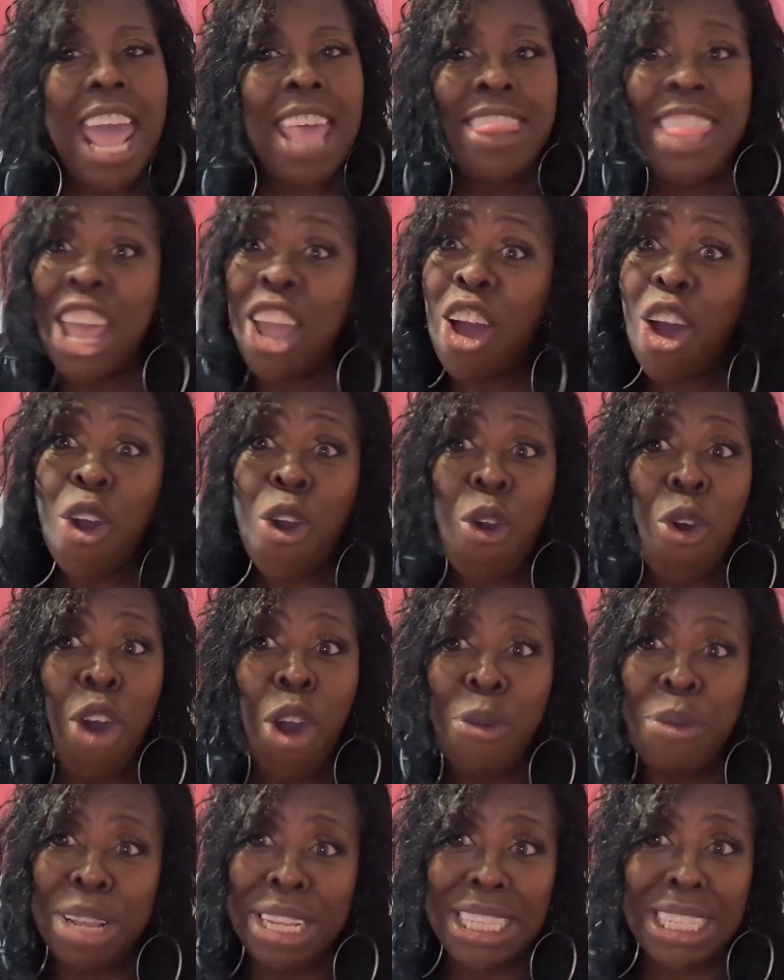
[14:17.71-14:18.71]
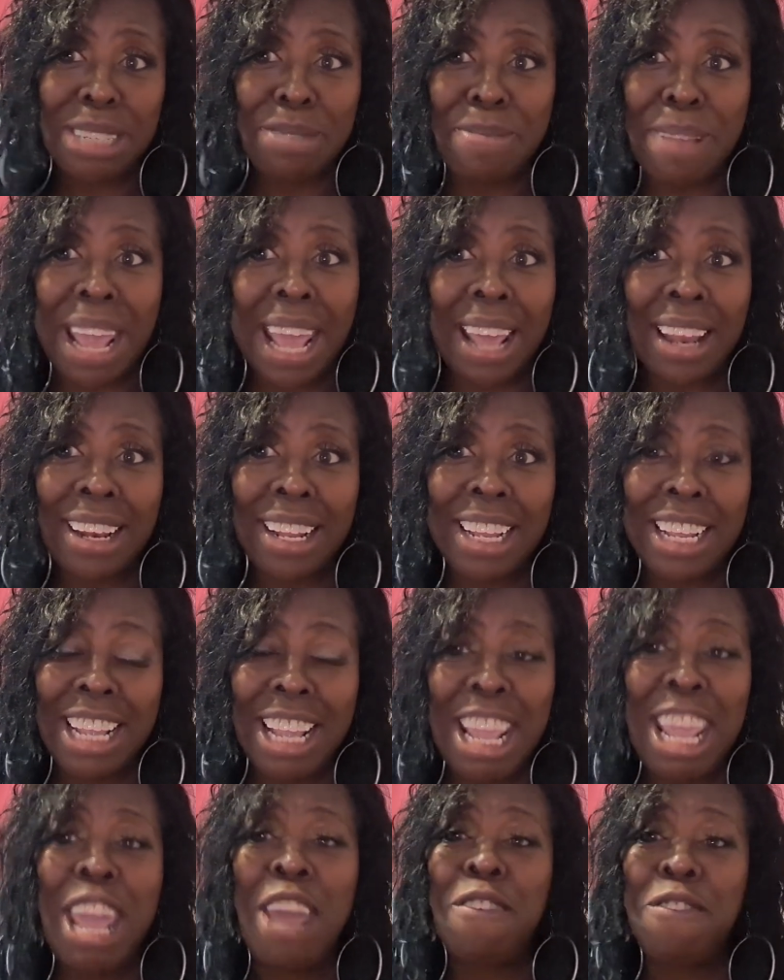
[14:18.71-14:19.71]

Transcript: And they are always smiling.